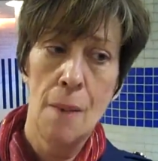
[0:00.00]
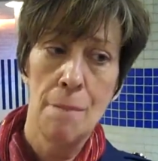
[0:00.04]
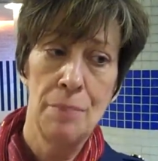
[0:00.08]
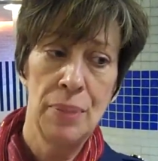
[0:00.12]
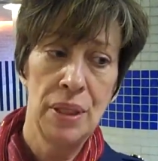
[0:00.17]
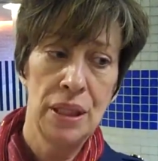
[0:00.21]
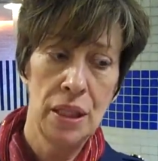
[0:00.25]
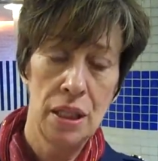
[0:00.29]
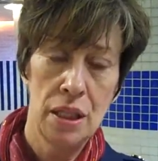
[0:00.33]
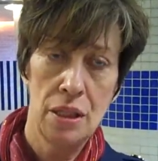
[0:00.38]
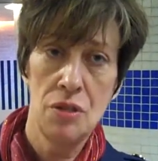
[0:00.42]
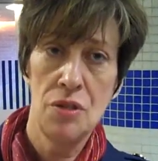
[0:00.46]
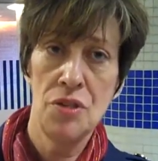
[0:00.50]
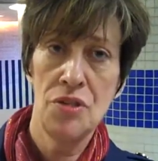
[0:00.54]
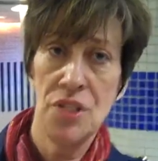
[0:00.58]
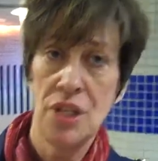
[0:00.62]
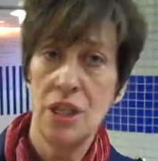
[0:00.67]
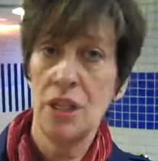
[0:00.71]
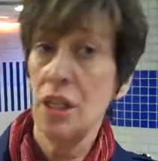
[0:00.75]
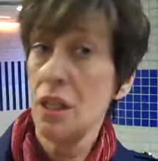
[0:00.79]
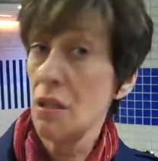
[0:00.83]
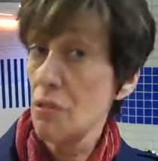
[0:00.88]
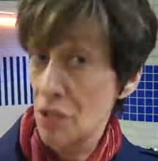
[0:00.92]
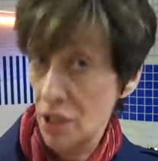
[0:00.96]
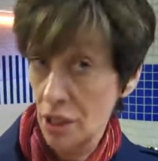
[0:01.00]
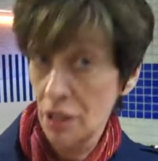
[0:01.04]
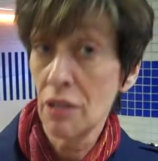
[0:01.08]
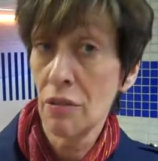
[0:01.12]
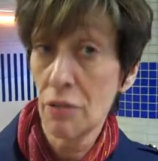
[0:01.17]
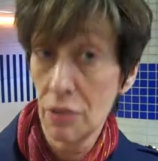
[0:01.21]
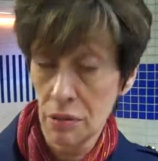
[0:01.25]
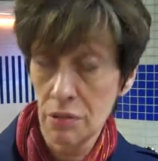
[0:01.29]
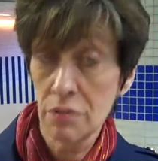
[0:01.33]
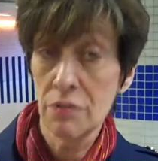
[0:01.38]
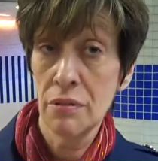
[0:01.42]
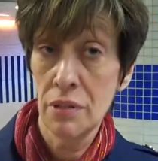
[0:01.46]
but use it using
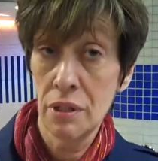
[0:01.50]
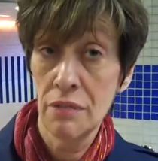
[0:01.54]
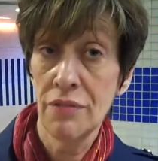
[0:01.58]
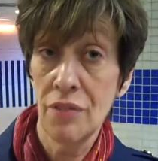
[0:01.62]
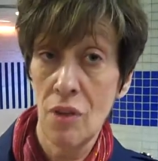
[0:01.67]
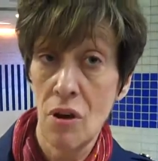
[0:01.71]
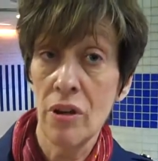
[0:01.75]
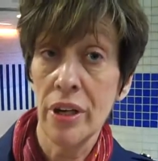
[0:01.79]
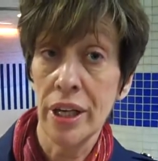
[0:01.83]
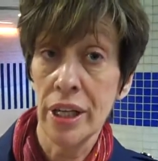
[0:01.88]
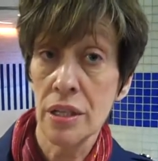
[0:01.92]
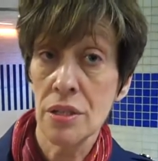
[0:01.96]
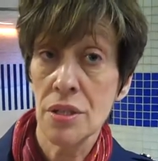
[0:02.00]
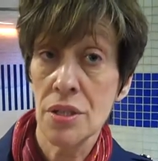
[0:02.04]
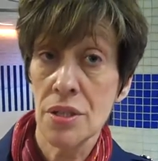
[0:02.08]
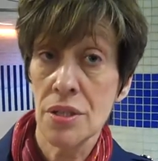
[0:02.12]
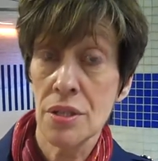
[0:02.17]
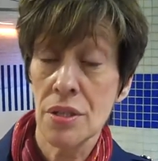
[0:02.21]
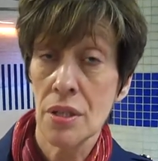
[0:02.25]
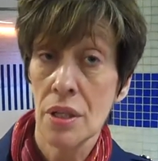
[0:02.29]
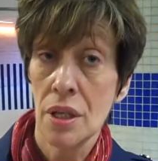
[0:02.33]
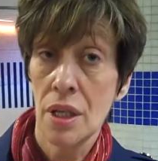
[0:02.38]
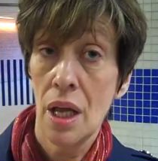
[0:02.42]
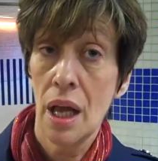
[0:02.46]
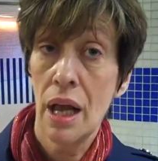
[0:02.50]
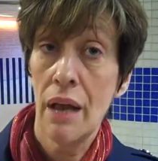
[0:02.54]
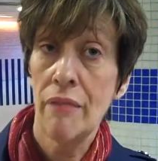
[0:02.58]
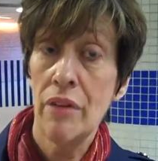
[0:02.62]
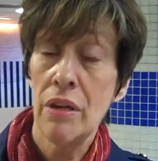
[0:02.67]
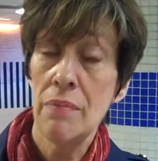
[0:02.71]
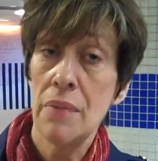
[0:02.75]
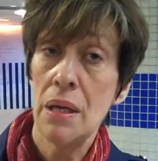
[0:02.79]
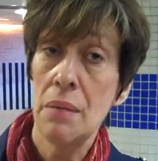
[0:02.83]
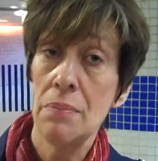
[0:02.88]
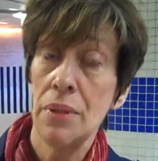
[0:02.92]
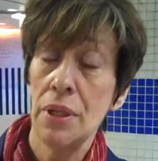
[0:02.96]
your ordinary voice, and
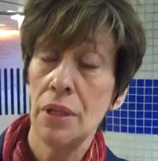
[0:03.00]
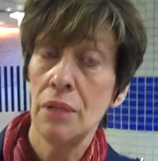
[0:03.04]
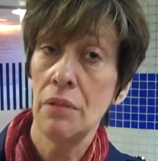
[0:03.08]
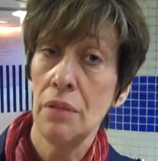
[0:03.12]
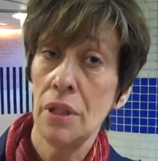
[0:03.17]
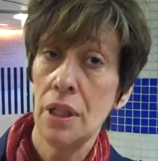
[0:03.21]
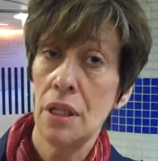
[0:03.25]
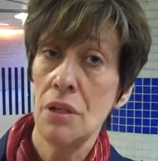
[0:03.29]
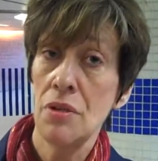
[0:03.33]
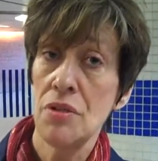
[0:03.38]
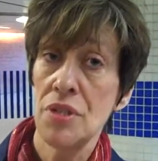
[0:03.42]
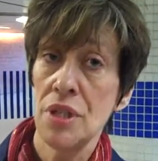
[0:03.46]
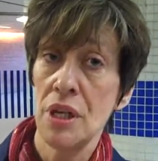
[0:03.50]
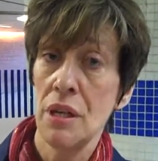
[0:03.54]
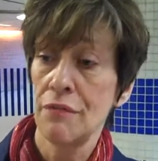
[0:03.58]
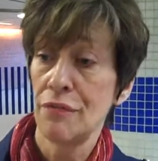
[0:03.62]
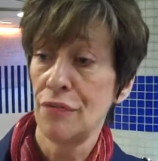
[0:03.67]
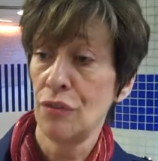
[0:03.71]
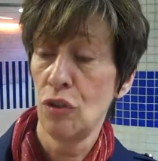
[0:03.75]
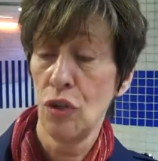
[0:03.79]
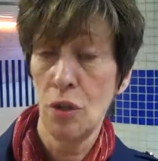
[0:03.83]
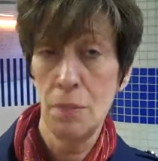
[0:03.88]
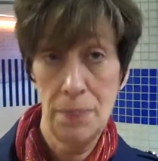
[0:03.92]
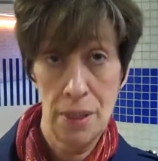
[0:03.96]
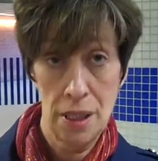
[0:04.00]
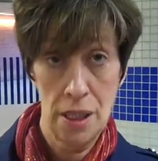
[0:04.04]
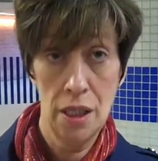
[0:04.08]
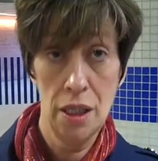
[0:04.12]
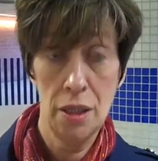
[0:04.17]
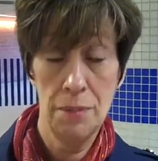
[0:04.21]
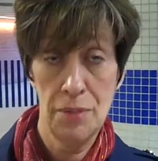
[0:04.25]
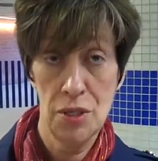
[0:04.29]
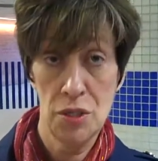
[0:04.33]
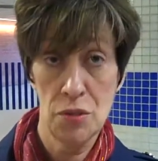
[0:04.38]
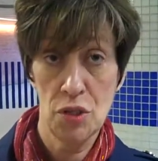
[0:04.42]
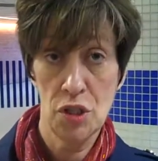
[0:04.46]
remember you're using it for a
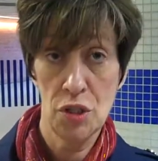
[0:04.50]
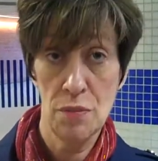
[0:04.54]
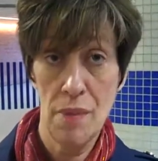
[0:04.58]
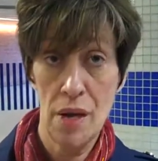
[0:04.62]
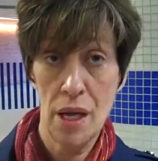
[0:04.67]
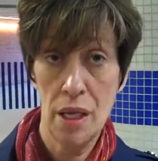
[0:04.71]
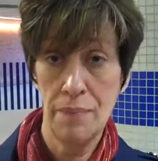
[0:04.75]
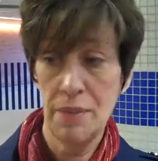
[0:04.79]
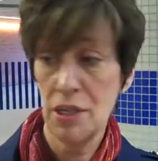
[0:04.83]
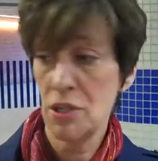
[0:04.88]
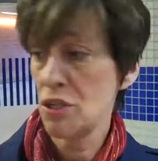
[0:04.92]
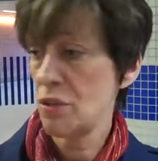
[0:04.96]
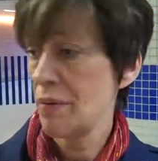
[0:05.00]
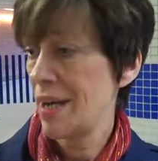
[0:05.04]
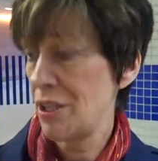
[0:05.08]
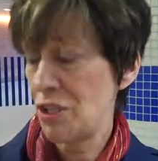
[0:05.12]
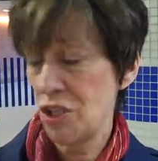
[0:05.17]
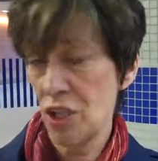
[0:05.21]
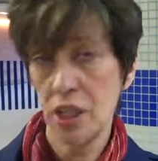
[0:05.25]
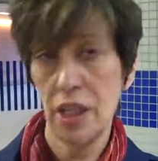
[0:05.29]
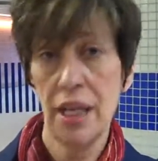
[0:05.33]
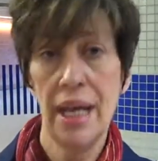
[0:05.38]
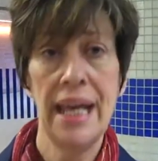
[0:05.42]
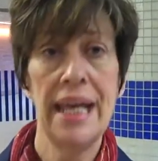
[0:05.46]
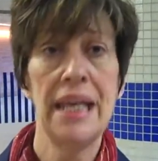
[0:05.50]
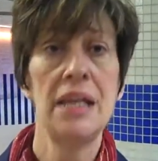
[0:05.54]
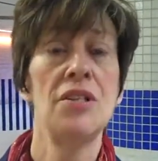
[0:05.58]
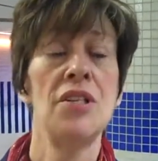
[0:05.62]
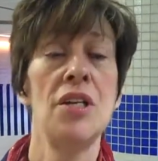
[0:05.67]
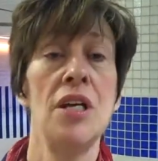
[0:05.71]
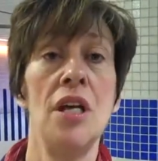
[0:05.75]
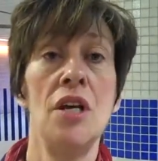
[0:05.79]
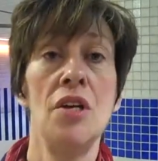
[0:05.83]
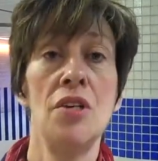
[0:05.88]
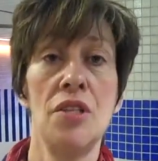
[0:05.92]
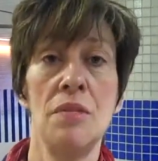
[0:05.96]
purpose, which might be to educate,
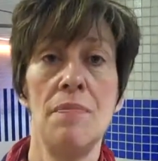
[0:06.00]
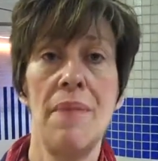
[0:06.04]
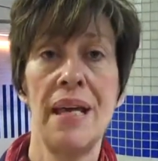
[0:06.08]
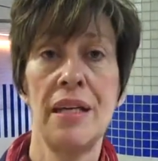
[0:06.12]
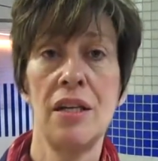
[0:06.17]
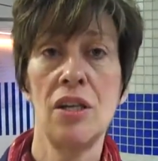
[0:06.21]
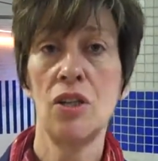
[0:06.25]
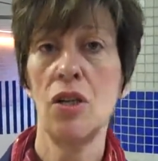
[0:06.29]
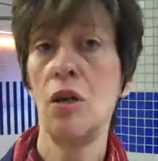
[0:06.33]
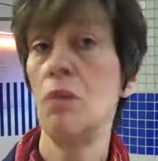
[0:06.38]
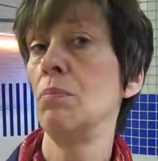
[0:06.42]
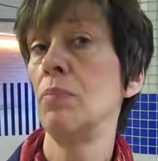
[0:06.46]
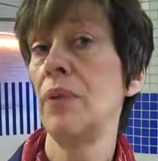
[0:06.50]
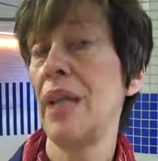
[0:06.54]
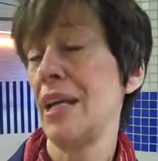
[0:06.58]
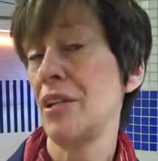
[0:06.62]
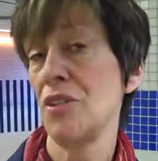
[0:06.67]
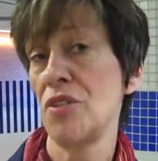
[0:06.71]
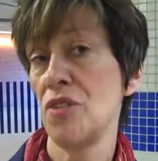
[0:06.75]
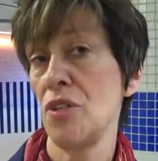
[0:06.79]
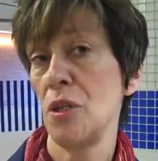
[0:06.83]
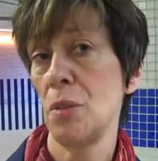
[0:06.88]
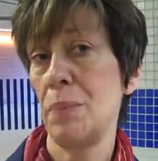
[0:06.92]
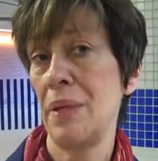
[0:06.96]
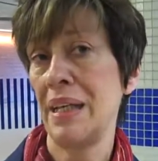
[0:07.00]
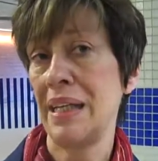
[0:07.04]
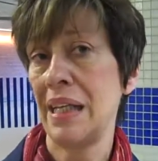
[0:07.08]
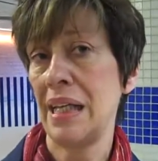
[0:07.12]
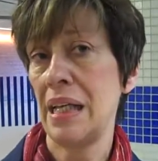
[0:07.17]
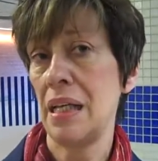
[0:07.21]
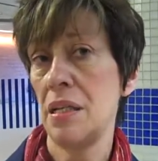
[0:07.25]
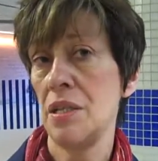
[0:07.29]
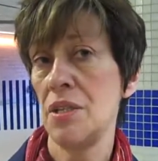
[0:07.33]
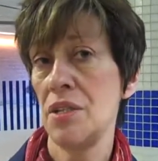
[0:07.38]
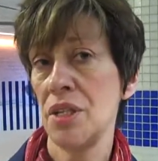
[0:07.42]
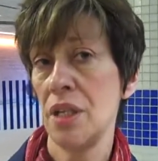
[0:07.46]
to make a complex topic
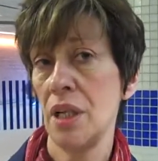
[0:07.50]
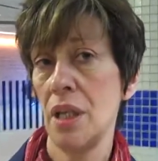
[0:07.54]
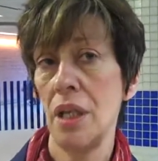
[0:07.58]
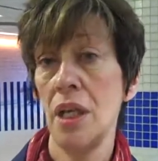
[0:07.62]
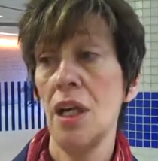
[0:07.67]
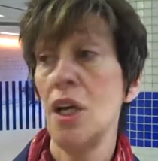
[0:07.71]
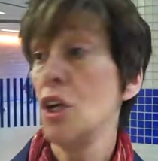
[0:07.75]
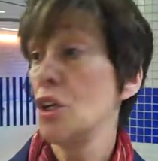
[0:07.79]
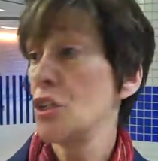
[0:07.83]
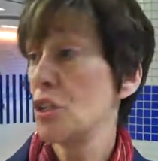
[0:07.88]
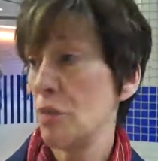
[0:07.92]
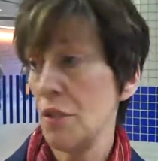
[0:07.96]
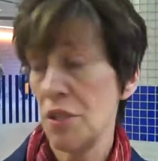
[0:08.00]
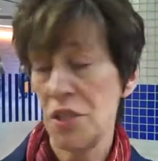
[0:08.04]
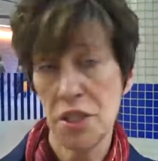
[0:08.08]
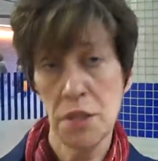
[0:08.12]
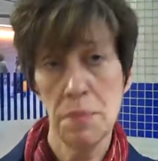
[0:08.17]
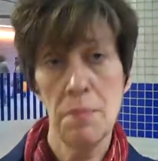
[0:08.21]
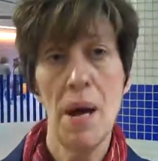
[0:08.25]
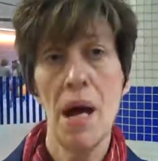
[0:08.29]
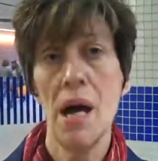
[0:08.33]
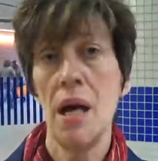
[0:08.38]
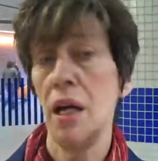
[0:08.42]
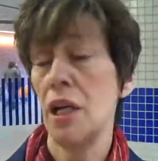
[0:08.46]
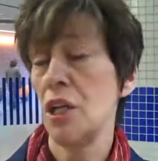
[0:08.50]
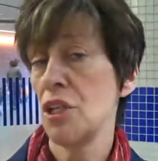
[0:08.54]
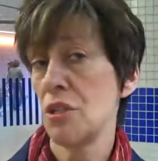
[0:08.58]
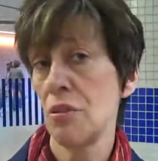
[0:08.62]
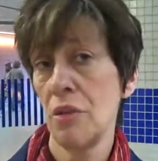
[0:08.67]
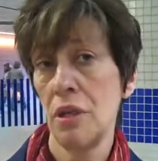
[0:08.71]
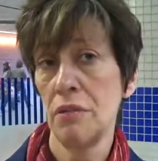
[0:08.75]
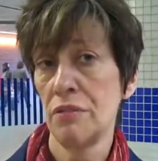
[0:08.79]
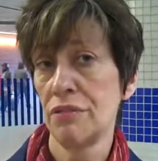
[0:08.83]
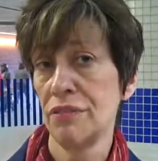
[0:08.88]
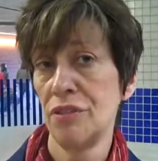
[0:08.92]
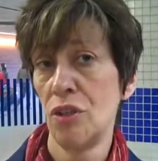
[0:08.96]
easier, to inspire, to
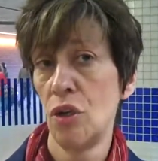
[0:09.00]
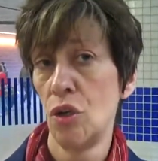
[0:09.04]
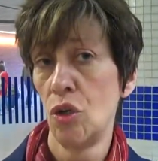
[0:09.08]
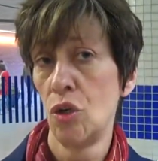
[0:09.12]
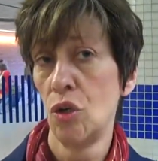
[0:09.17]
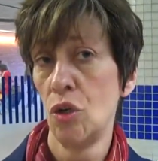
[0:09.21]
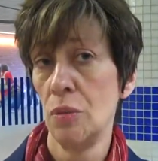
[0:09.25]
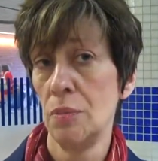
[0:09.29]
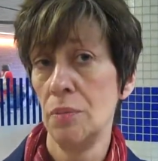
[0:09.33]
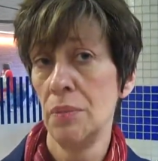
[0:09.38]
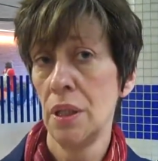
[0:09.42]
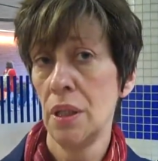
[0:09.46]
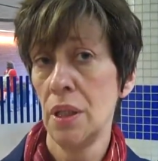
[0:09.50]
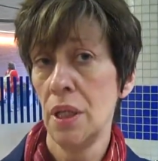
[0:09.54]
inform.